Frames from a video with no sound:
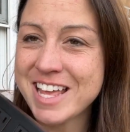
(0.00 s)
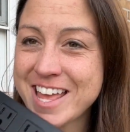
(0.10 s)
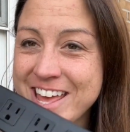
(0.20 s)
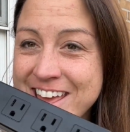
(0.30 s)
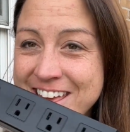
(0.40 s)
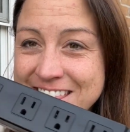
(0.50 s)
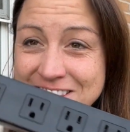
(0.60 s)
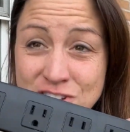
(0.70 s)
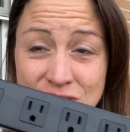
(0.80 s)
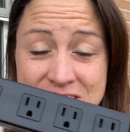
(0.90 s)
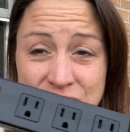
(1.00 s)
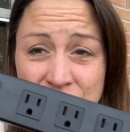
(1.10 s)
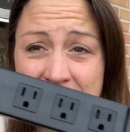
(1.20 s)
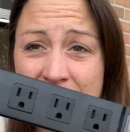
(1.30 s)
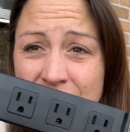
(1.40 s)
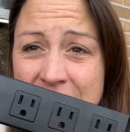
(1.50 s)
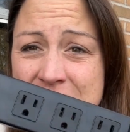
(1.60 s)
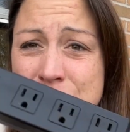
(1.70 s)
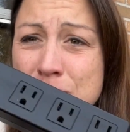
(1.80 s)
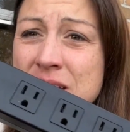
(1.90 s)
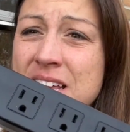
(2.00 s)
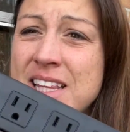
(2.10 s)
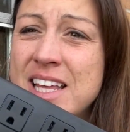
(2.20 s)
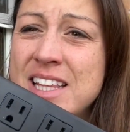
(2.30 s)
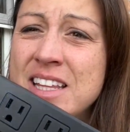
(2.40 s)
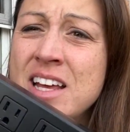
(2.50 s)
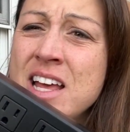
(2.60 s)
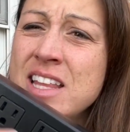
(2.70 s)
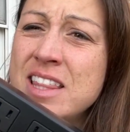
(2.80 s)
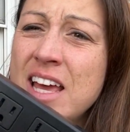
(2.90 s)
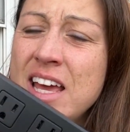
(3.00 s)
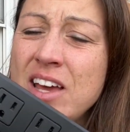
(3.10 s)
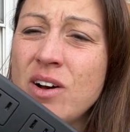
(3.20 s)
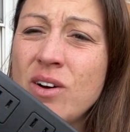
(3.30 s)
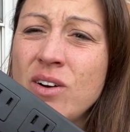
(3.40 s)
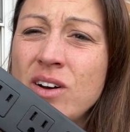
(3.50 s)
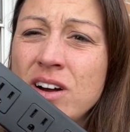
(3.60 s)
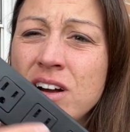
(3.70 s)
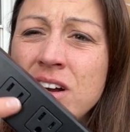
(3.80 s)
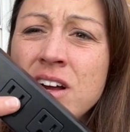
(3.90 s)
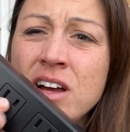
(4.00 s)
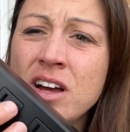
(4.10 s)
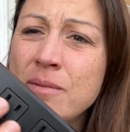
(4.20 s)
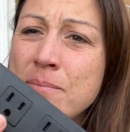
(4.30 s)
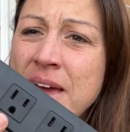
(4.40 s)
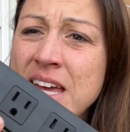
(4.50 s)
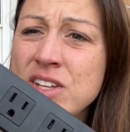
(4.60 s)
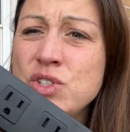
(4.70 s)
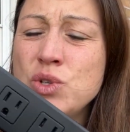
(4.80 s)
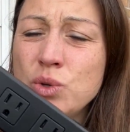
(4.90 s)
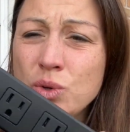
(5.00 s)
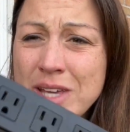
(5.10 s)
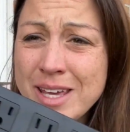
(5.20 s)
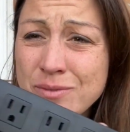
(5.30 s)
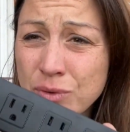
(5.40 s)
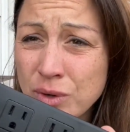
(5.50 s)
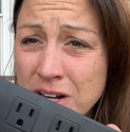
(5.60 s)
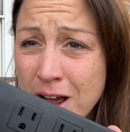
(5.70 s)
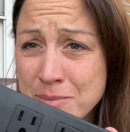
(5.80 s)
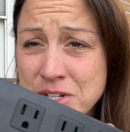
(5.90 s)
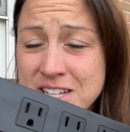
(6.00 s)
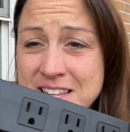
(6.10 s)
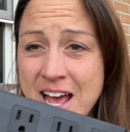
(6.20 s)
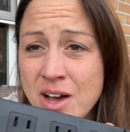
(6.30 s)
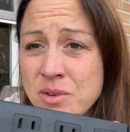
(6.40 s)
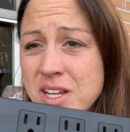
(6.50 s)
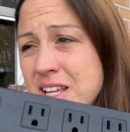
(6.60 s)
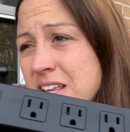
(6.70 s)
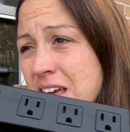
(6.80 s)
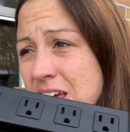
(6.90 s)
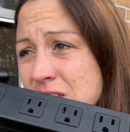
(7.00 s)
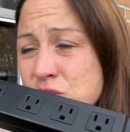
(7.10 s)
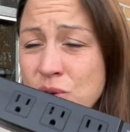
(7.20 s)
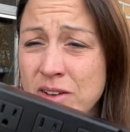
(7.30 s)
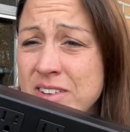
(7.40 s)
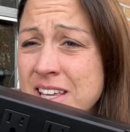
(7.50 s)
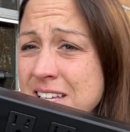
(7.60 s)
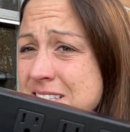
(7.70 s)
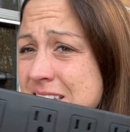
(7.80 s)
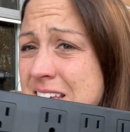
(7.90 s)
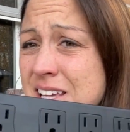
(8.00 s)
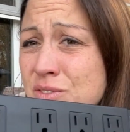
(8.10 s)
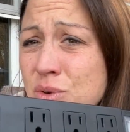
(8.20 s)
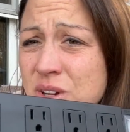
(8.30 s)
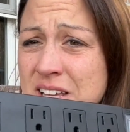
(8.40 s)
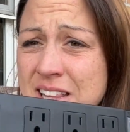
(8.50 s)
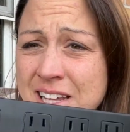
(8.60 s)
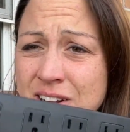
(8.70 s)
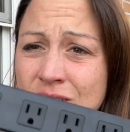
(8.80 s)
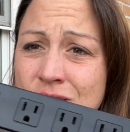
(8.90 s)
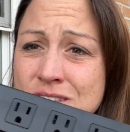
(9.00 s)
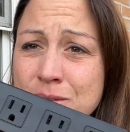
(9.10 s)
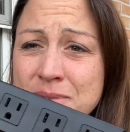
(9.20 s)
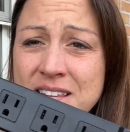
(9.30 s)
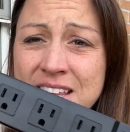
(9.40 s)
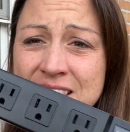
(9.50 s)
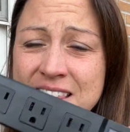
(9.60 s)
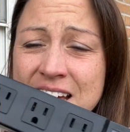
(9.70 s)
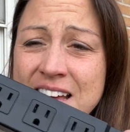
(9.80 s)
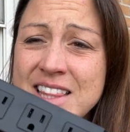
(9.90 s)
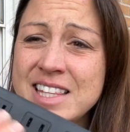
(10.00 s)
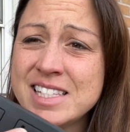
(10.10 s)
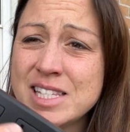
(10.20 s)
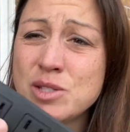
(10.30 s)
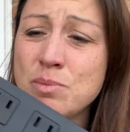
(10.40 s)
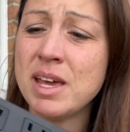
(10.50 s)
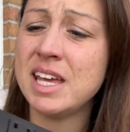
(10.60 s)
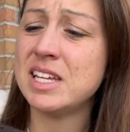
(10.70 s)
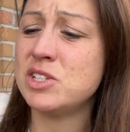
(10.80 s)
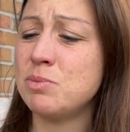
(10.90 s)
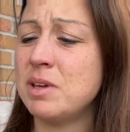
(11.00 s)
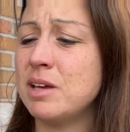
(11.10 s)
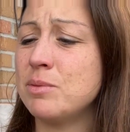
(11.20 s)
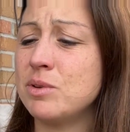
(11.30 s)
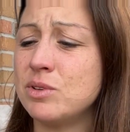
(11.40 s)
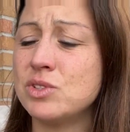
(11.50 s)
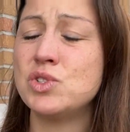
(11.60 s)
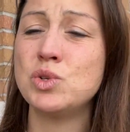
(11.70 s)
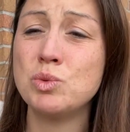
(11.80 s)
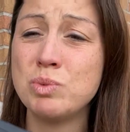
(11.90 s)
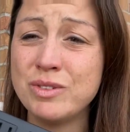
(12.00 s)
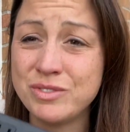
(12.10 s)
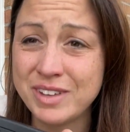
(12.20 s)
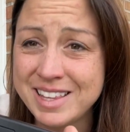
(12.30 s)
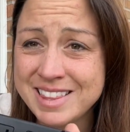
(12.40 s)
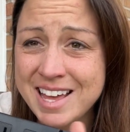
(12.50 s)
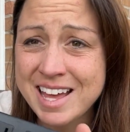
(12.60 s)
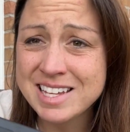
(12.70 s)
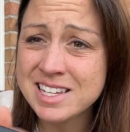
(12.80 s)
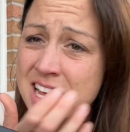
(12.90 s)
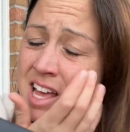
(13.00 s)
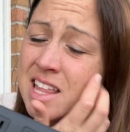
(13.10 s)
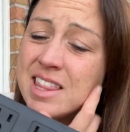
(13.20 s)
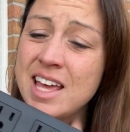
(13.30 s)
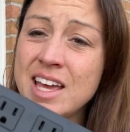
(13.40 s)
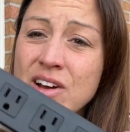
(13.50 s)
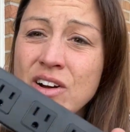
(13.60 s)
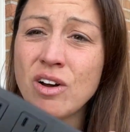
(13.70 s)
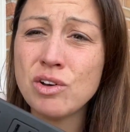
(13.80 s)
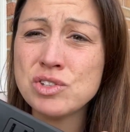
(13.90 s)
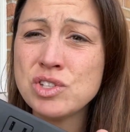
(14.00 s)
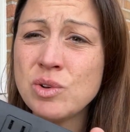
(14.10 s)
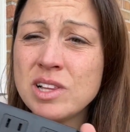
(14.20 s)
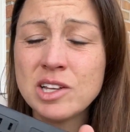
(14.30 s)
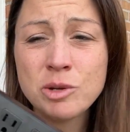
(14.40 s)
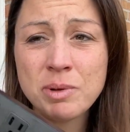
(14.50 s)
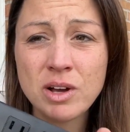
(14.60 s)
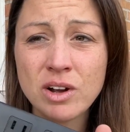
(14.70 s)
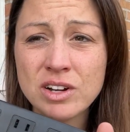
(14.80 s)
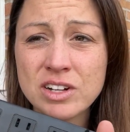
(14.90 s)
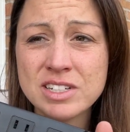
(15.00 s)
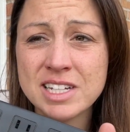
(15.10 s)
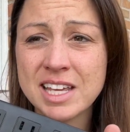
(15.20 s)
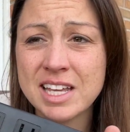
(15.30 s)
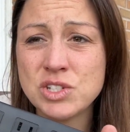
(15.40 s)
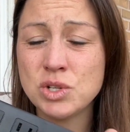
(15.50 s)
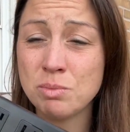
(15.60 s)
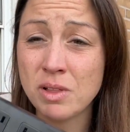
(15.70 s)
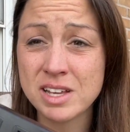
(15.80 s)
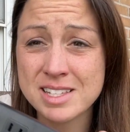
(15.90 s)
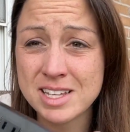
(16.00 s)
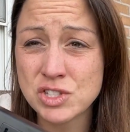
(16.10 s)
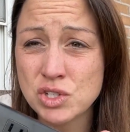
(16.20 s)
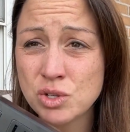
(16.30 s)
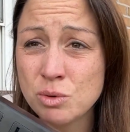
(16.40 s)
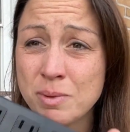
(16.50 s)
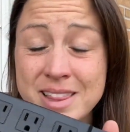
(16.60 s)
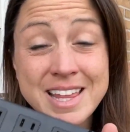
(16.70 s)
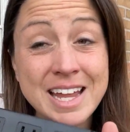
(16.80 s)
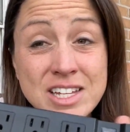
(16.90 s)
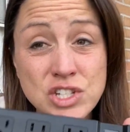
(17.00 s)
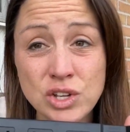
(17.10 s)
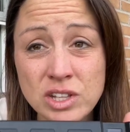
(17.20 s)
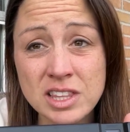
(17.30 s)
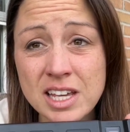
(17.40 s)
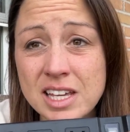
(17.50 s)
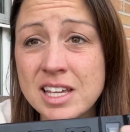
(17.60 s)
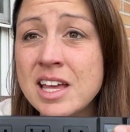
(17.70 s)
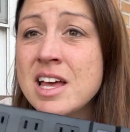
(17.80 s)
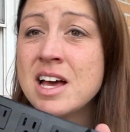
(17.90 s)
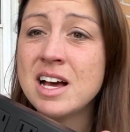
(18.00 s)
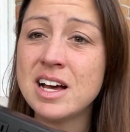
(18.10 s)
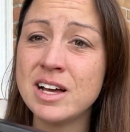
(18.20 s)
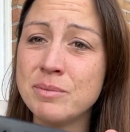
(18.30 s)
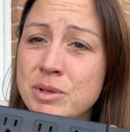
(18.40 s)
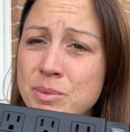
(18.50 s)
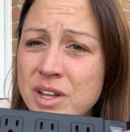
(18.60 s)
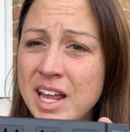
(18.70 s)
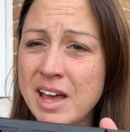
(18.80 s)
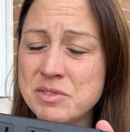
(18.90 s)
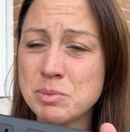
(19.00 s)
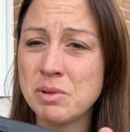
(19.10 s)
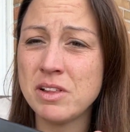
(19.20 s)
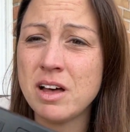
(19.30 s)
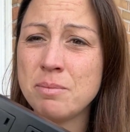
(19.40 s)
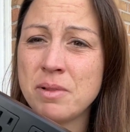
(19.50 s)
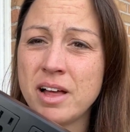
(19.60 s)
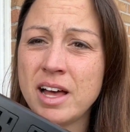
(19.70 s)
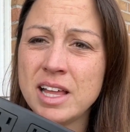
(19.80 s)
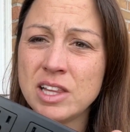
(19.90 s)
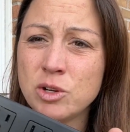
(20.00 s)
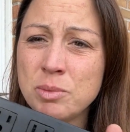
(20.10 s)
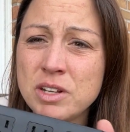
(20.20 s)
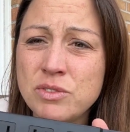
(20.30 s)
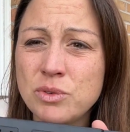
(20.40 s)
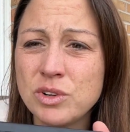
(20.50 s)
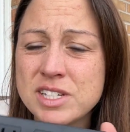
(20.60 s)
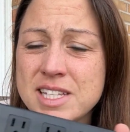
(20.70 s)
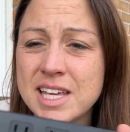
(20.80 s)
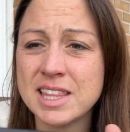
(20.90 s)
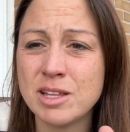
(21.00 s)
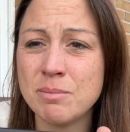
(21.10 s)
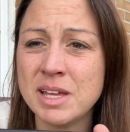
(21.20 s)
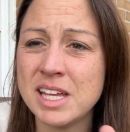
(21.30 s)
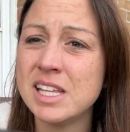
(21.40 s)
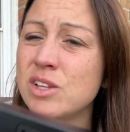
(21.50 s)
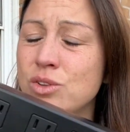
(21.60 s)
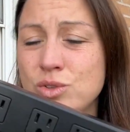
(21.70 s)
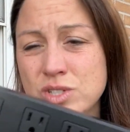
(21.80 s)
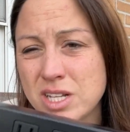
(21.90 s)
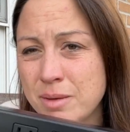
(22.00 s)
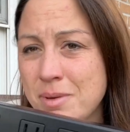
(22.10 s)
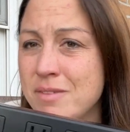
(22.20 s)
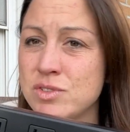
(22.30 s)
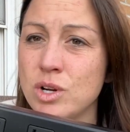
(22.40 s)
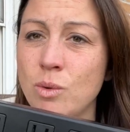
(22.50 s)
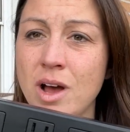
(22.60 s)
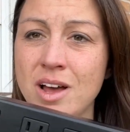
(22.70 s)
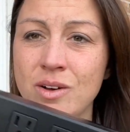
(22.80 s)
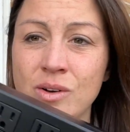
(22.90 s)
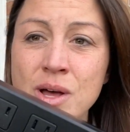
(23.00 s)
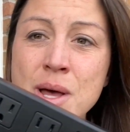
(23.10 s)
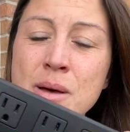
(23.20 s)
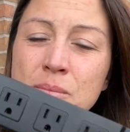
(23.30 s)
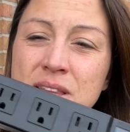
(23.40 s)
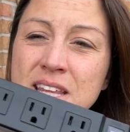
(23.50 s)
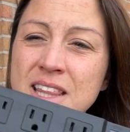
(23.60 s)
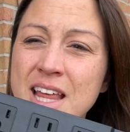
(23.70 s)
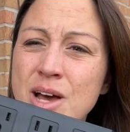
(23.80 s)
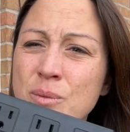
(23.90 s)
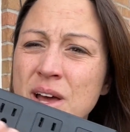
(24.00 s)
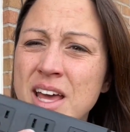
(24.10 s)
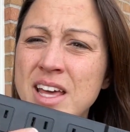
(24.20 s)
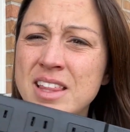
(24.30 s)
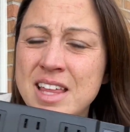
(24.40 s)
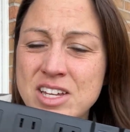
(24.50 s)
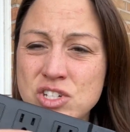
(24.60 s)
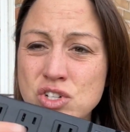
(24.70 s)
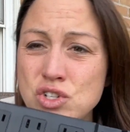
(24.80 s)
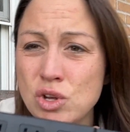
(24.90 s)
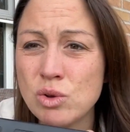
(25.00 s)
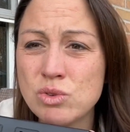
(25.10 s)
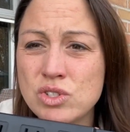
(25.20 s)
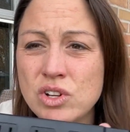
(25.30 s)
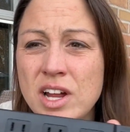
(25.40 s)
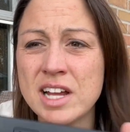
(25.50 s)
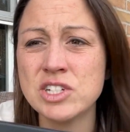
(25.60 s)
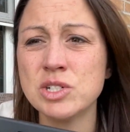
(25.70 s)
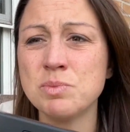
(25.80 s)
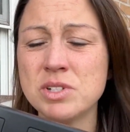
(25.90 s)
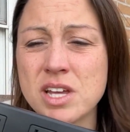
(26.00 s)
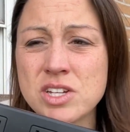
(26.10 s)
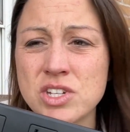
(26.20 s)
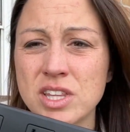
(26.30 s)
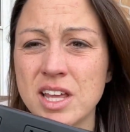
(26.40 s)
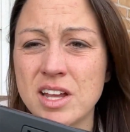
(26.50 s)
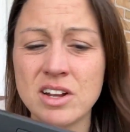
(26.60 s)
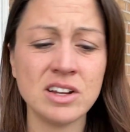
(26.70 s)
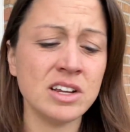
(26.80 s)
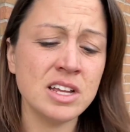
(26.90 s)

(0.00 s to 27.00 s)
And these are different outlets, meaning that they are made to keep foreign objects out in case you have a kid sticking a fork in there or something like that. This is made to be able to prevent that. They are also a little bit harder to get your plugs into, but that is a good thing. You're gonna have to apply a little bit of force to get them in. They'll loosen up after a while, but then that way that just shows their extra protection there.